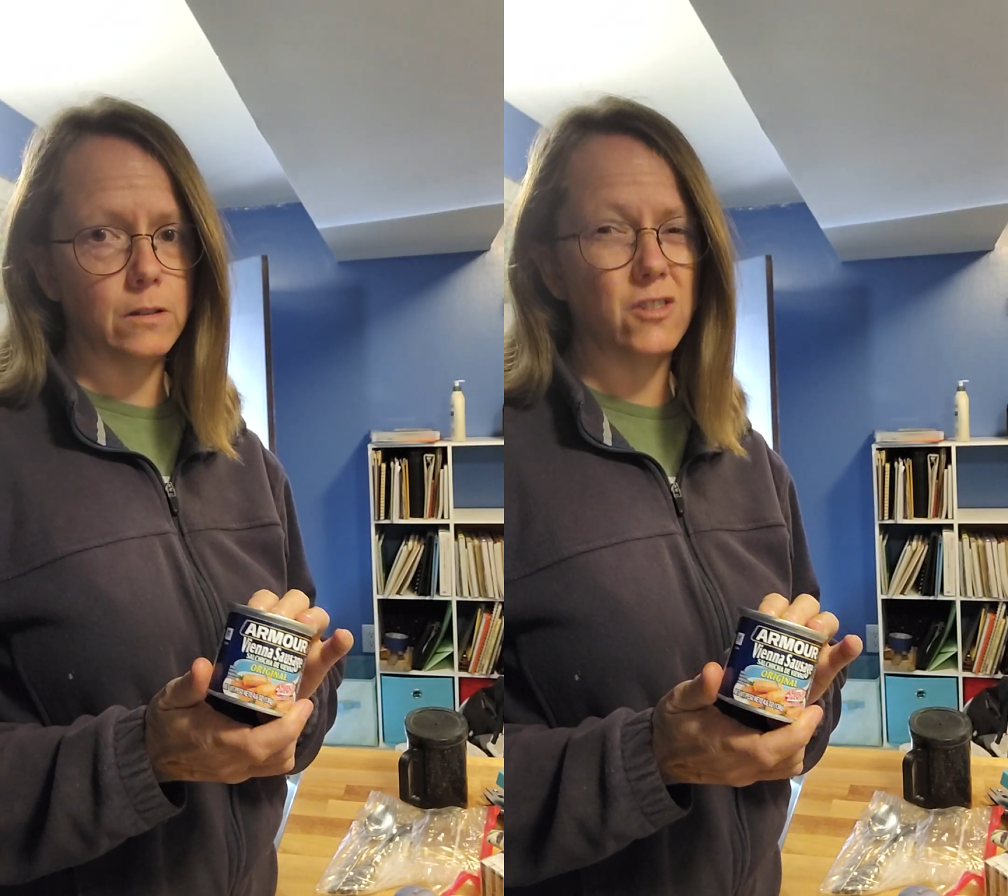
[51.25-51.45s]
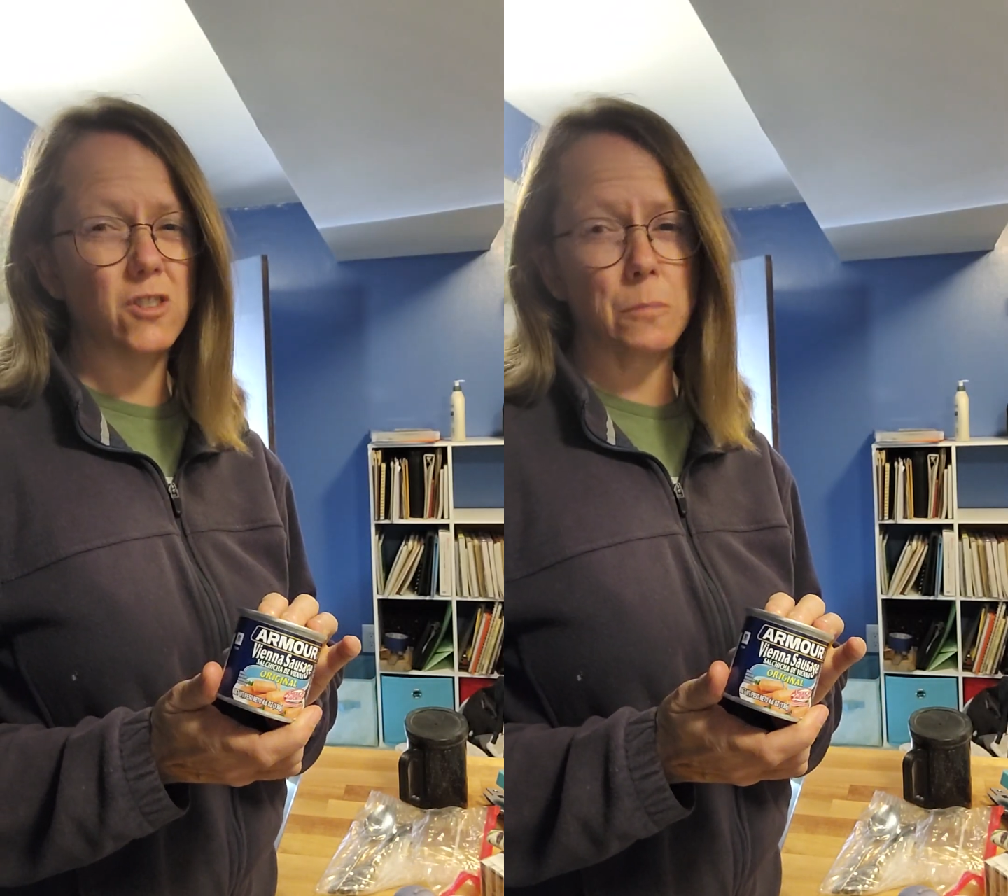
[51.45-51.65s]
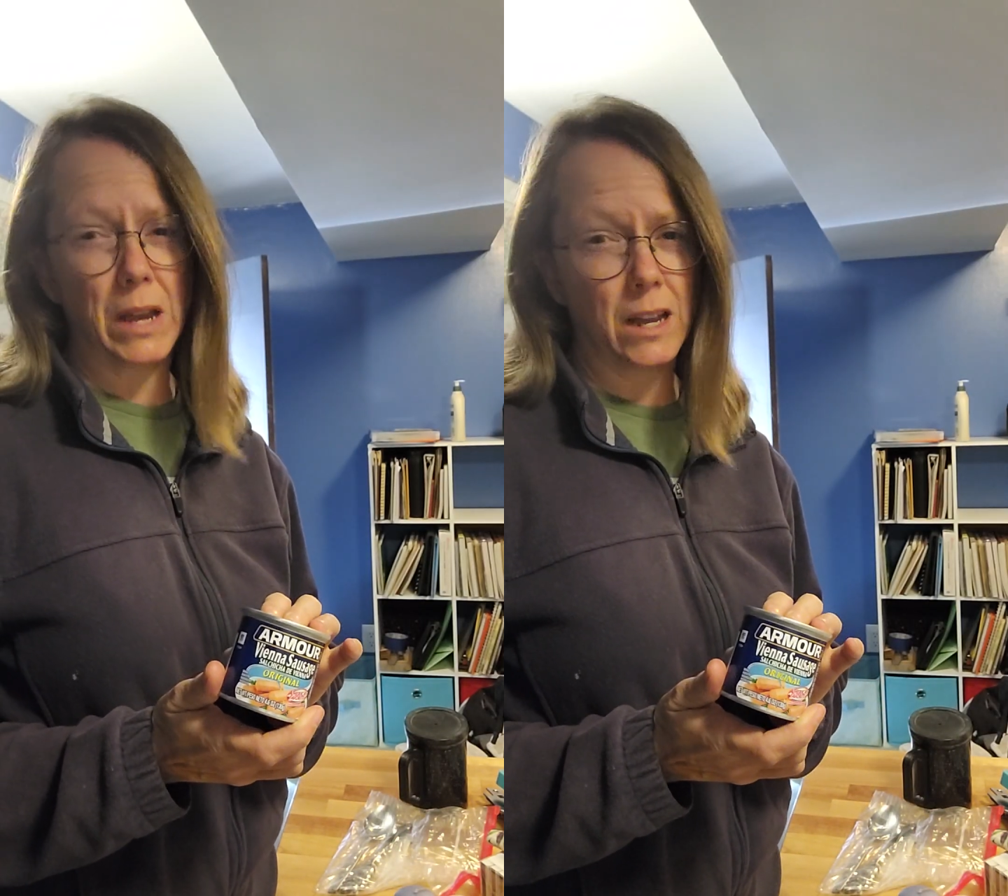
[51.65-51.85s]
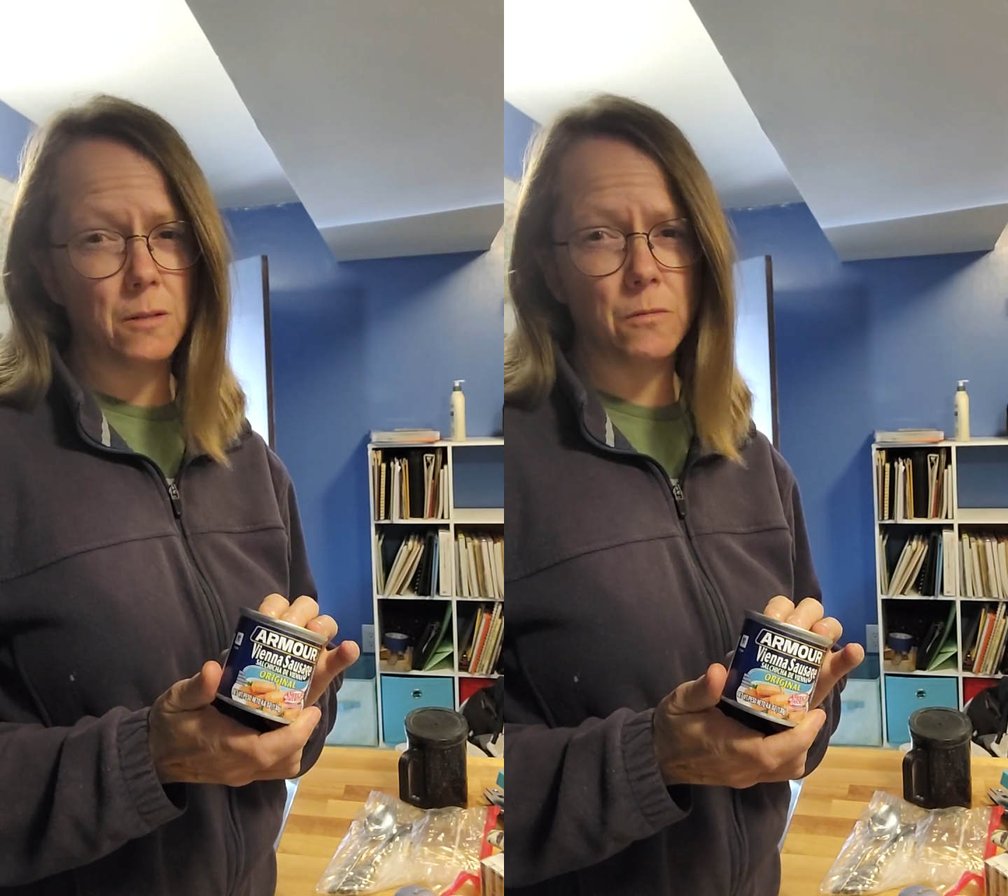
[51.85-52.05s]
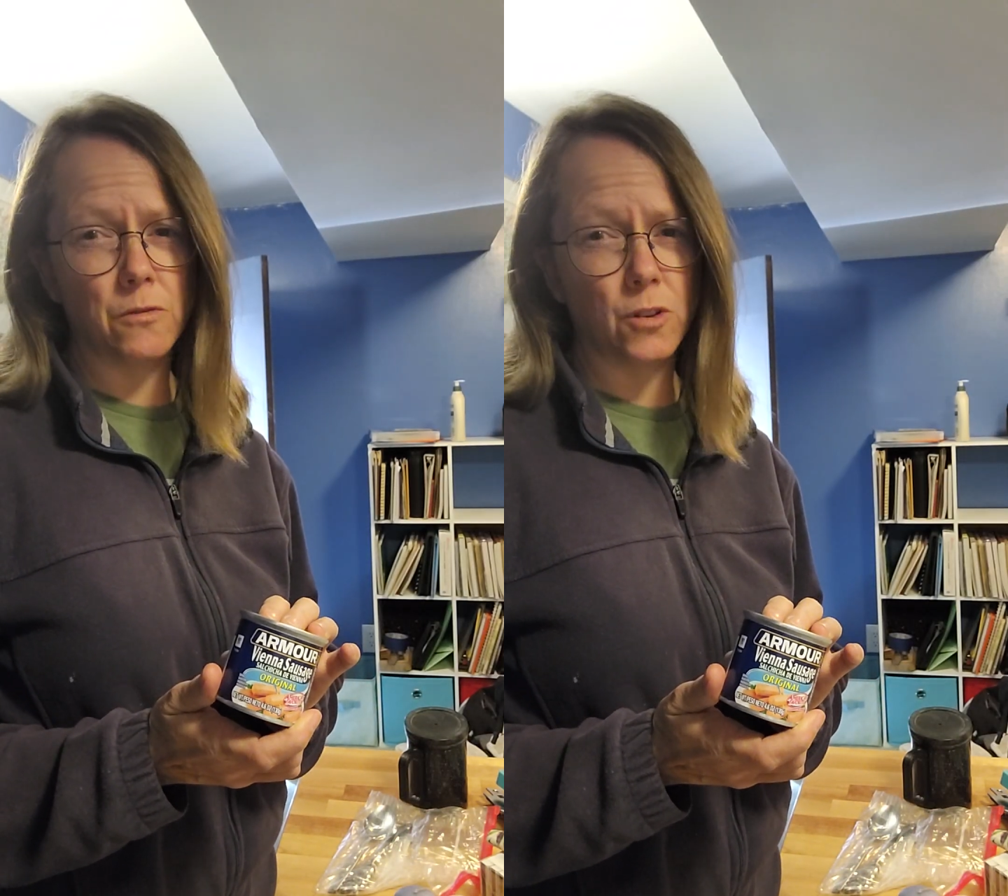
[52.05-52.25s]

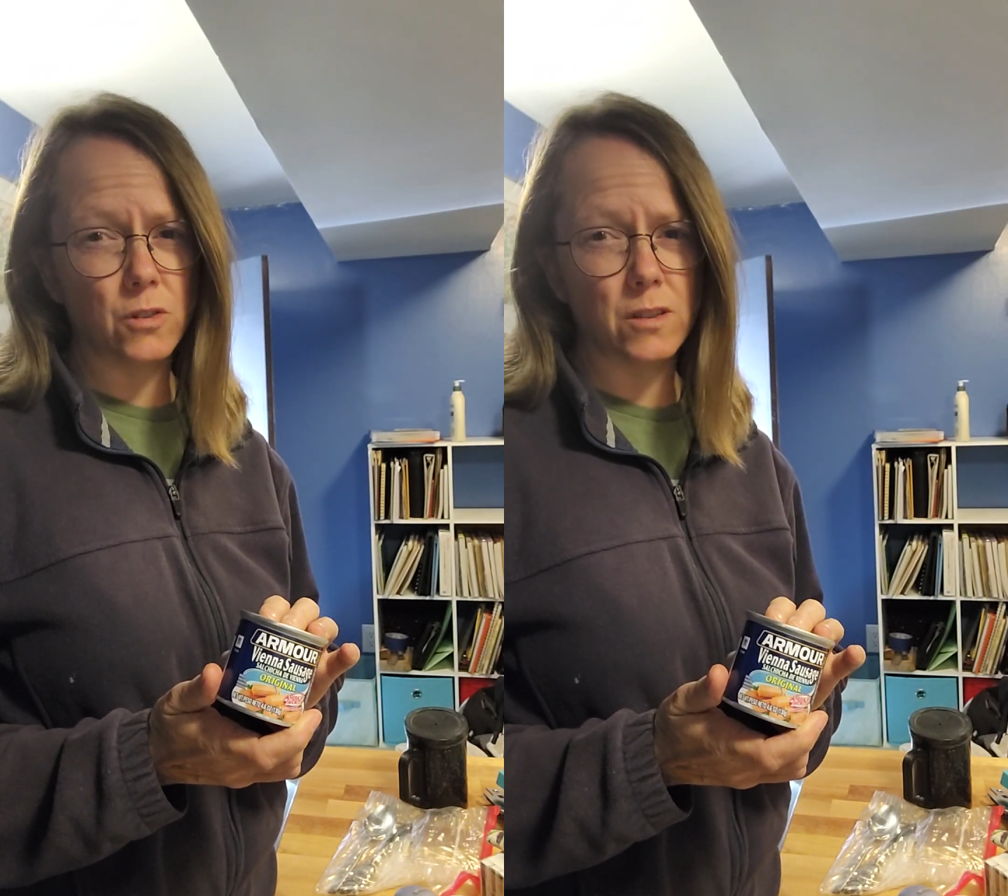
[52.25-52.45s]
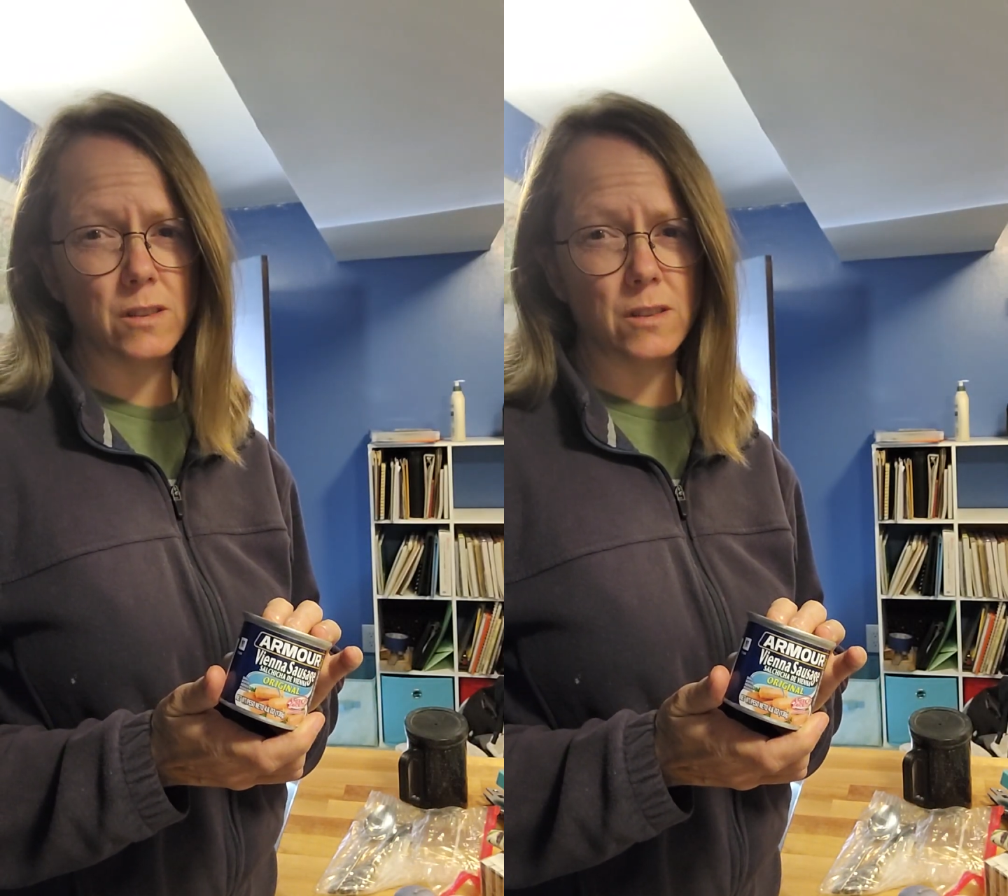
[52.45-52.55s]
Spam falls in